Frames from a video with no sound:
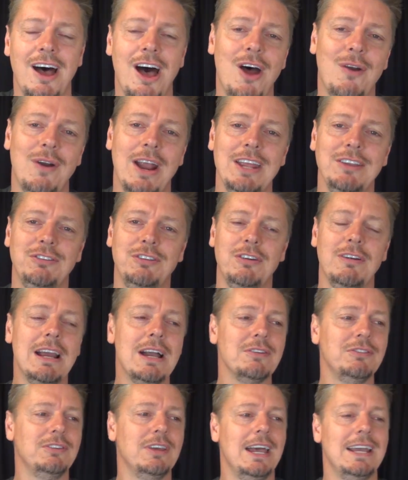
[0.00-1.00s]
All right, so you're
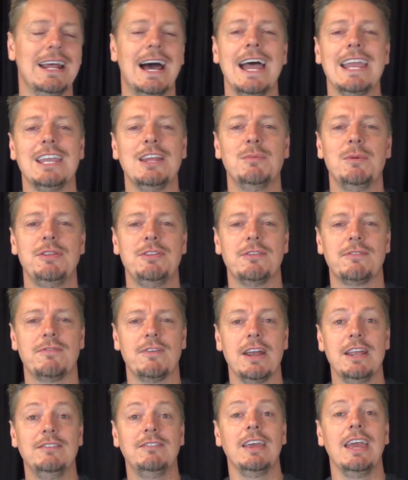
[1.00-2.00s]
outside hiking with your
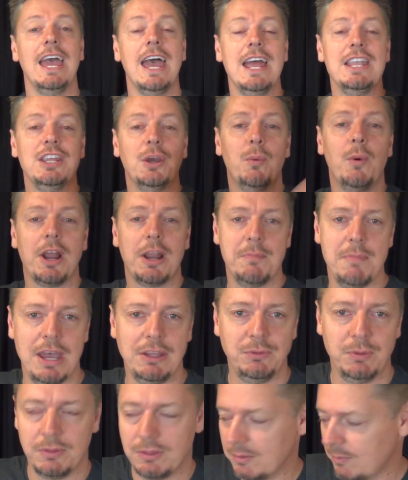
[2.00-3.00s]
friends and you wanna
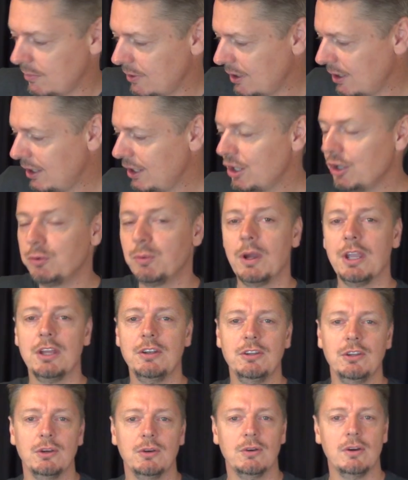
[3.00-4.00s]
mess with them. Here's what you
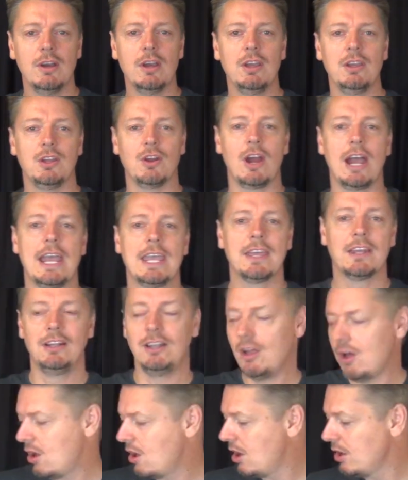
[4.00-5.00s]
do. You're hiking
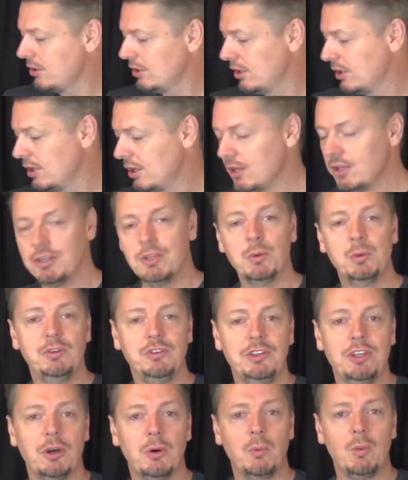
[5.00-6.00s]
along, you
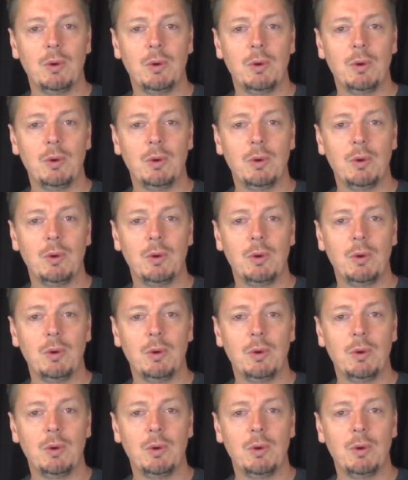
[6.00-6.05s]
see a